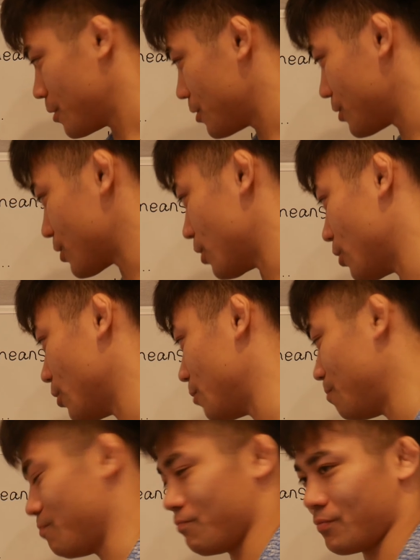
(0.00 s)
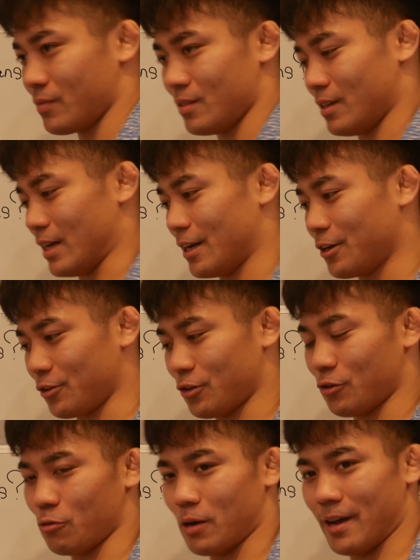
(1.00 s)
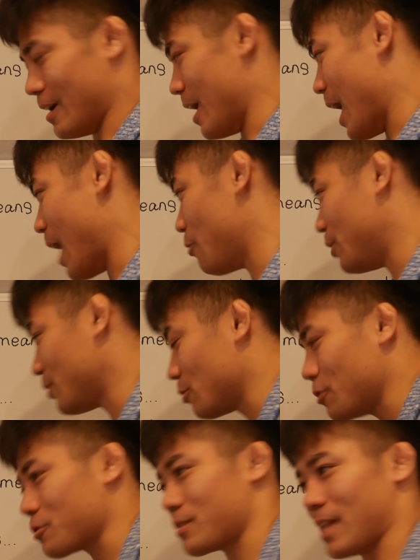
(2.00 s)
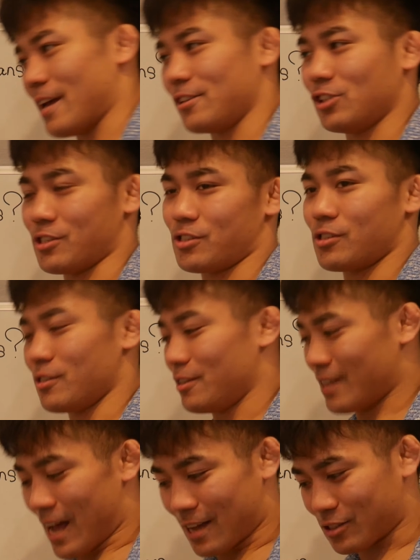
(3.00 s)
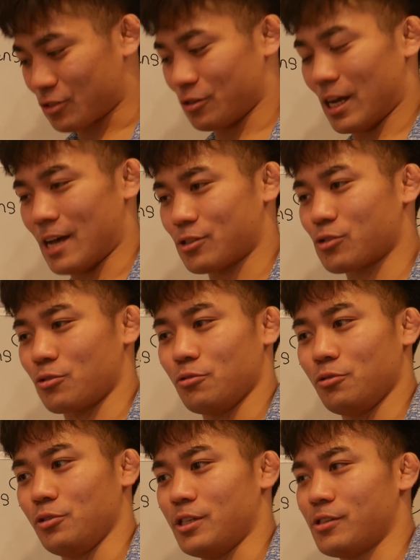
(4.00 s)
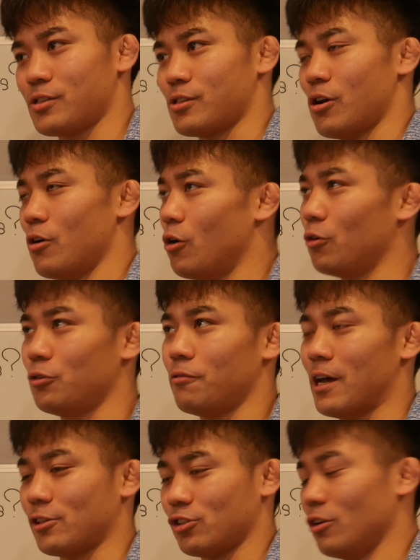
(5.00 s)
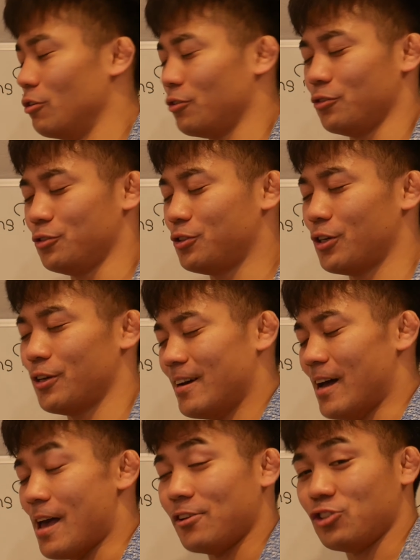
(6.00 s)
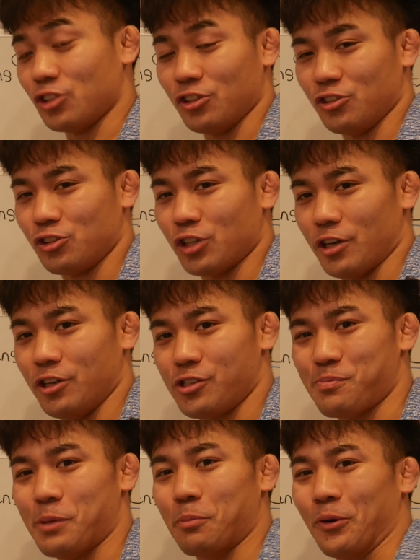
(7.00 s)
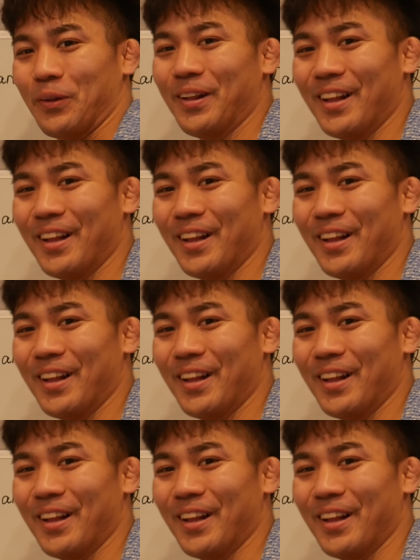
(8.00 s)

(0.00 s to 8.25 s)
So I don't know how it looks like. Just ask to this old ancient Chinese people.